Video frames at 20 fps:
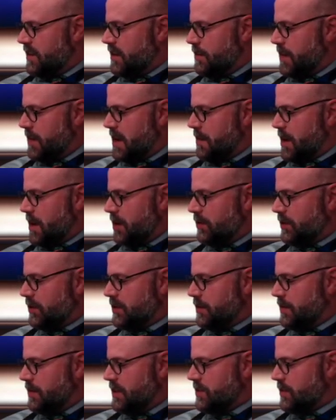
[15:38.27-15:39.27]
Mamaw looked at
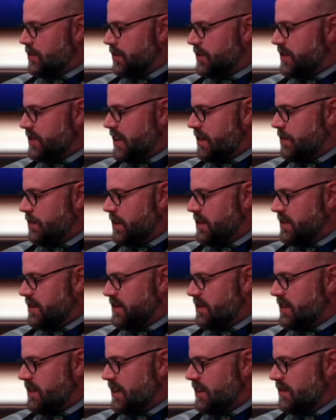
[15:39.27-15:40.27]
me sort of sideways and
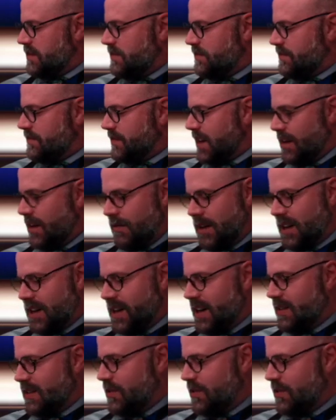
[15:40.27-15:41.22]
said, I reckon I know a